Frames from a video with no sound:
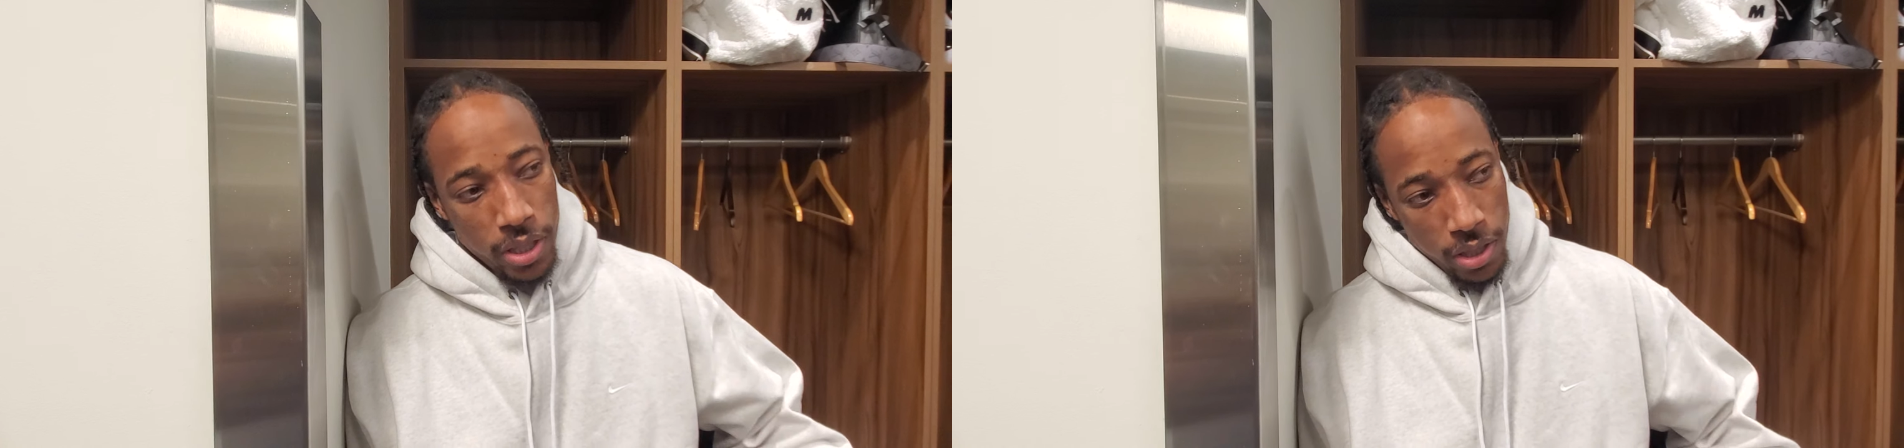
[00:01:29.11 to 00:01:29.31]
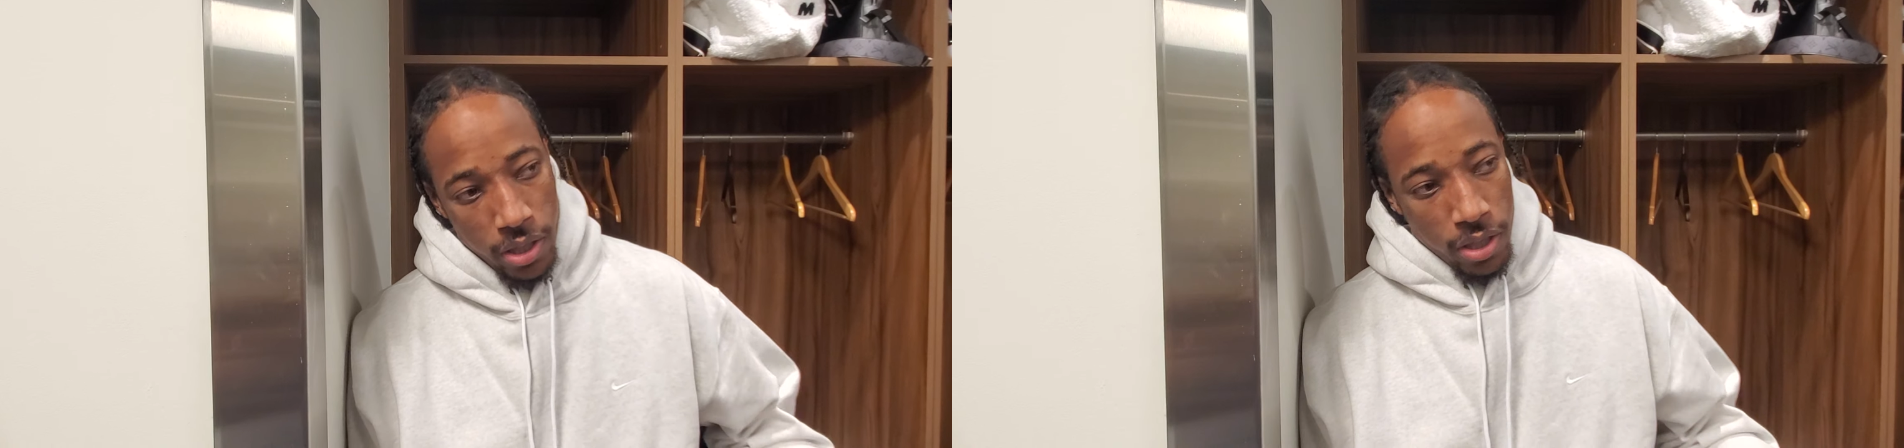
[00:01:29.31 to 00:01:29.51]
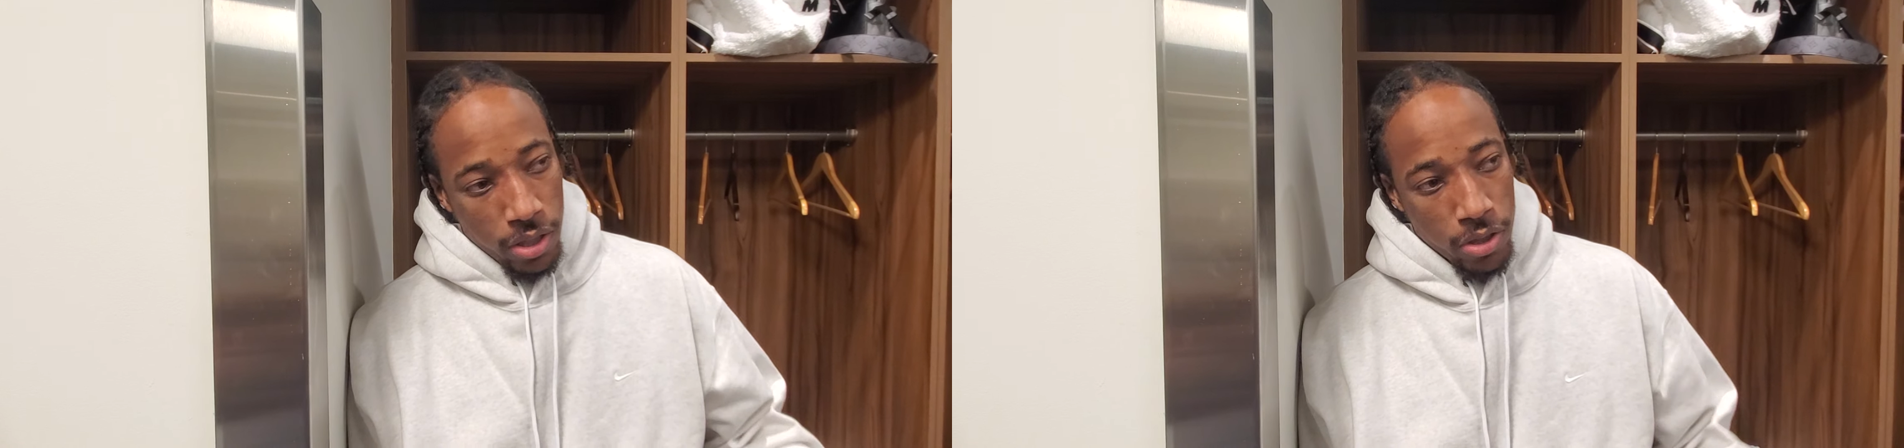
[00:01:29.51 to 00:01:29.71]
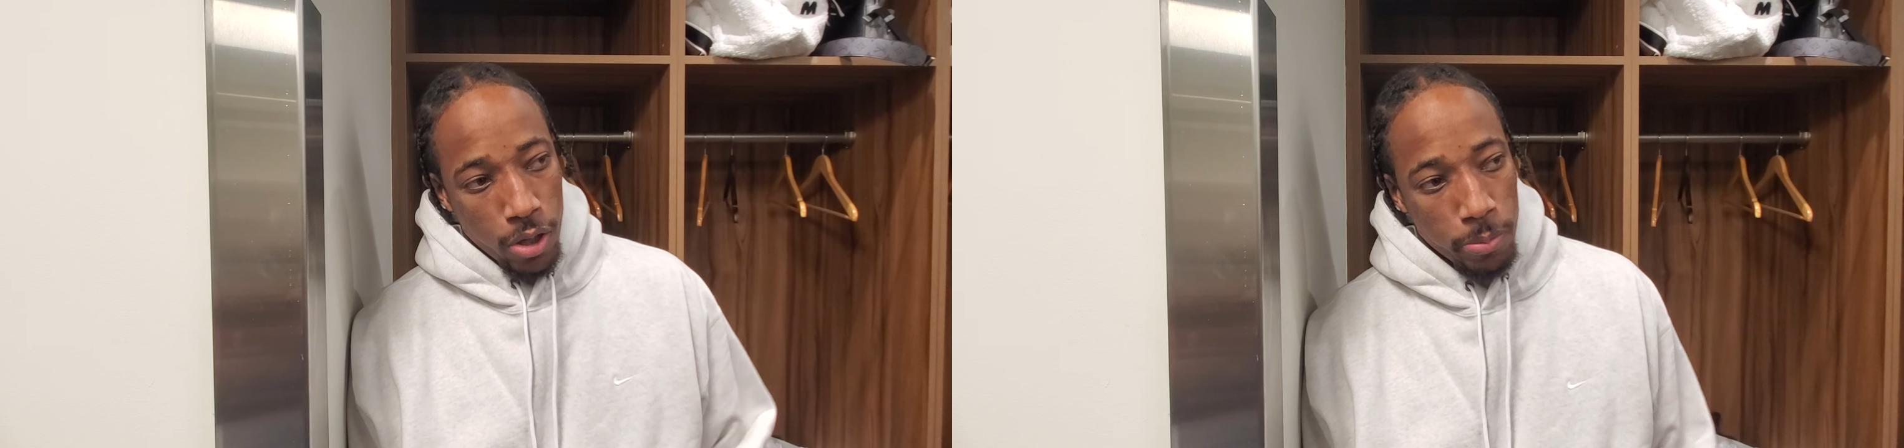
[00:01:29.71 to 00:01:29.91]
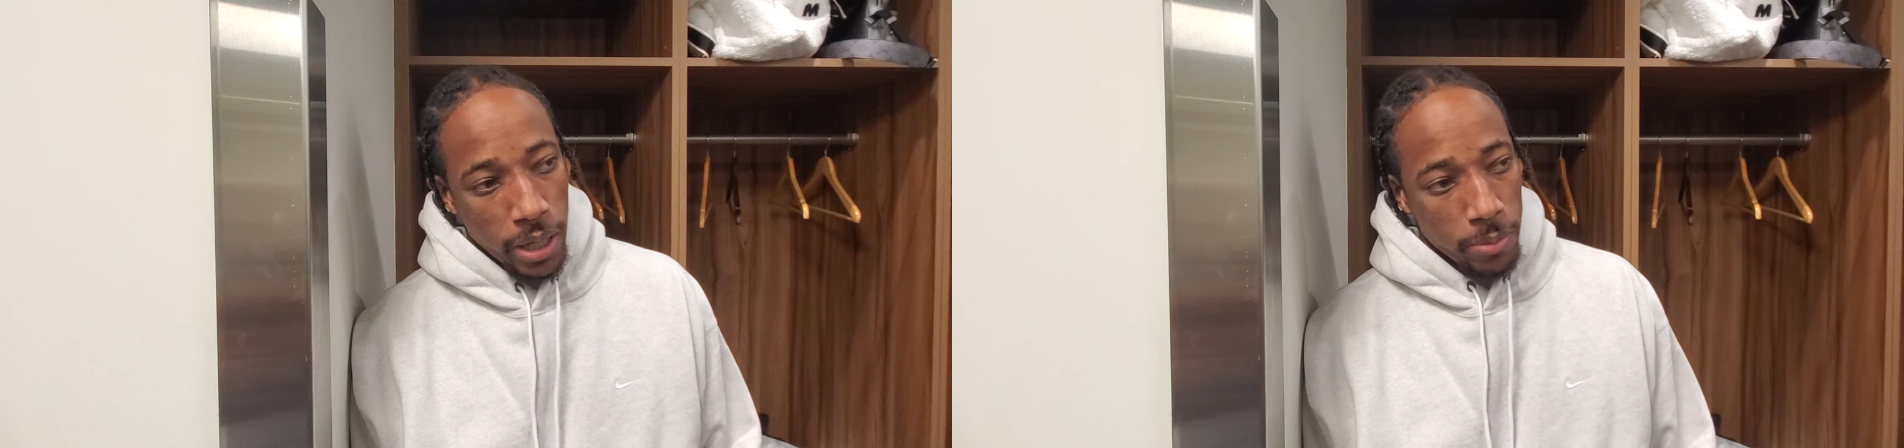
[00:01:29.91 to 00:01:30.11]
you
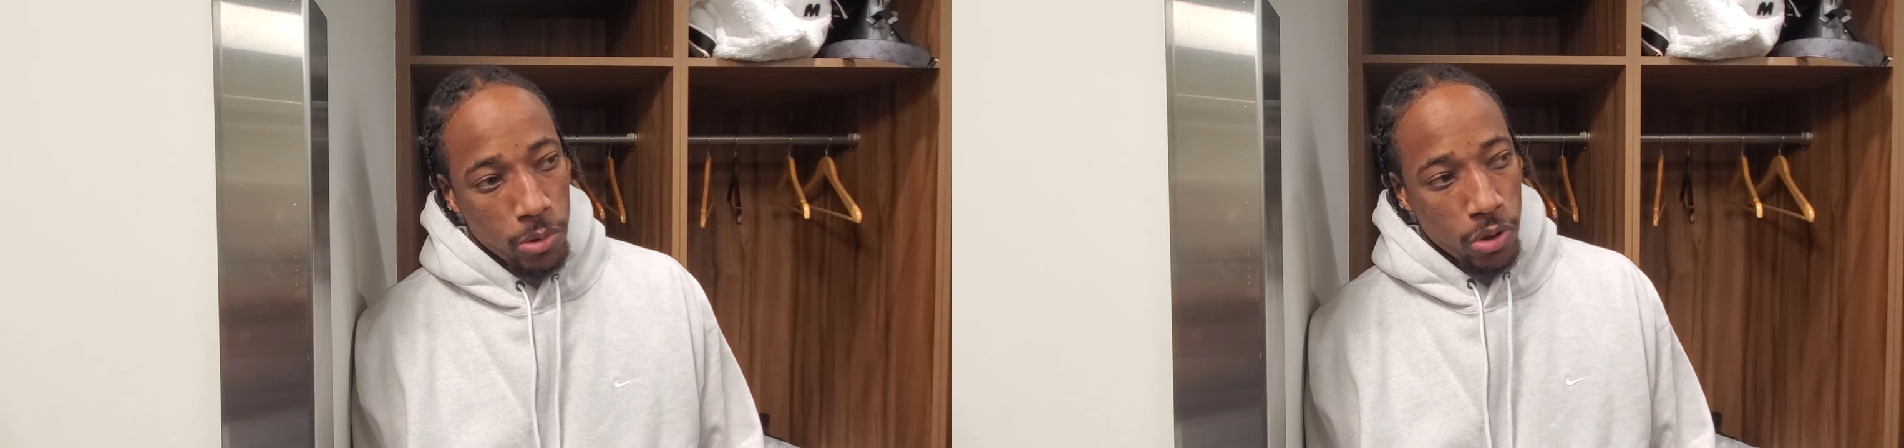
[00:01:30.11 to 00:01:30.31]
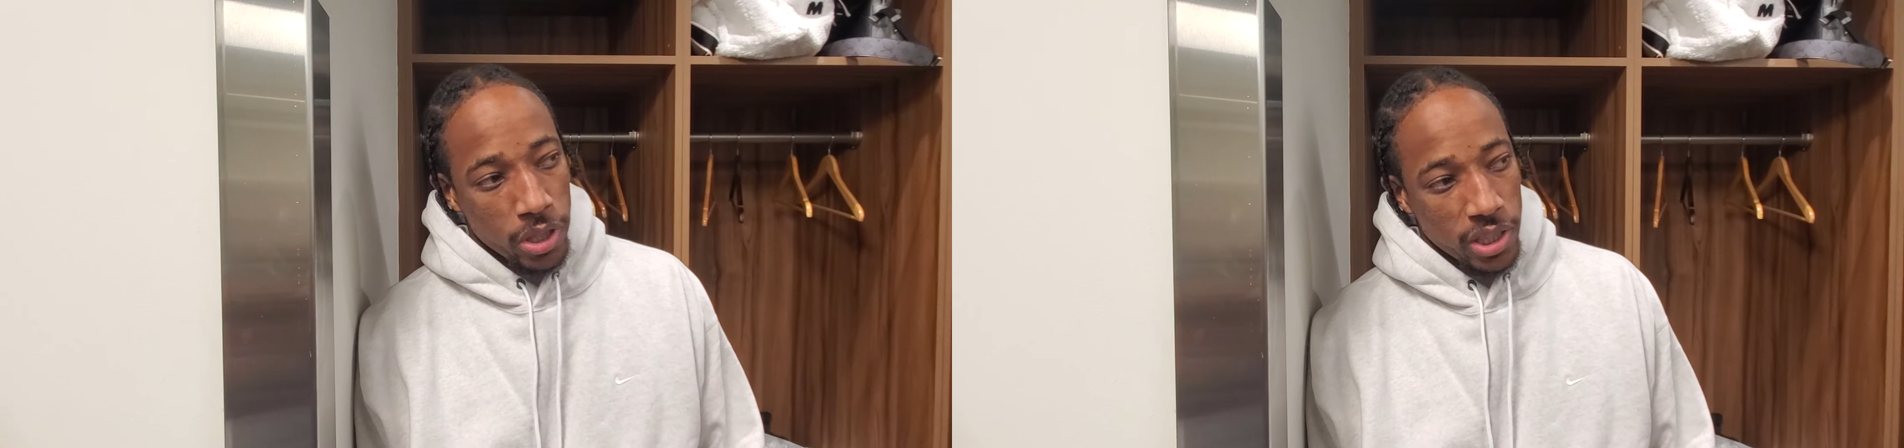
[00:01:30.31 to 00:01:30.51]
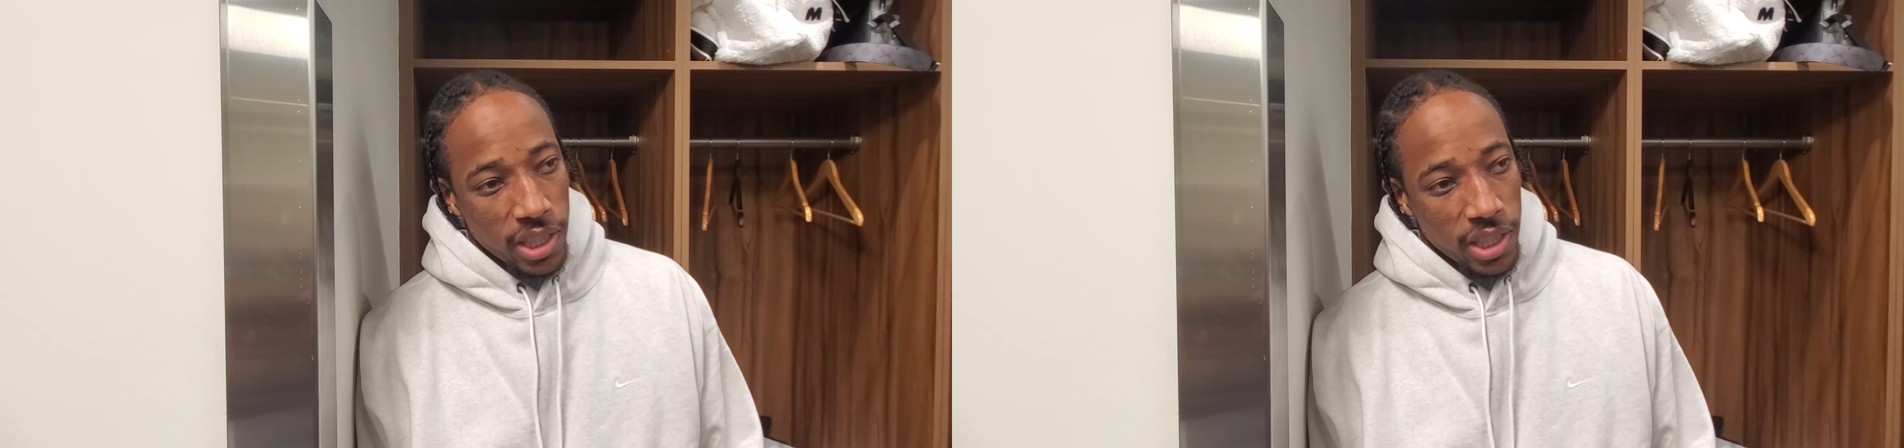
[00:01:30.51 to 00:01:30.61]
know, play more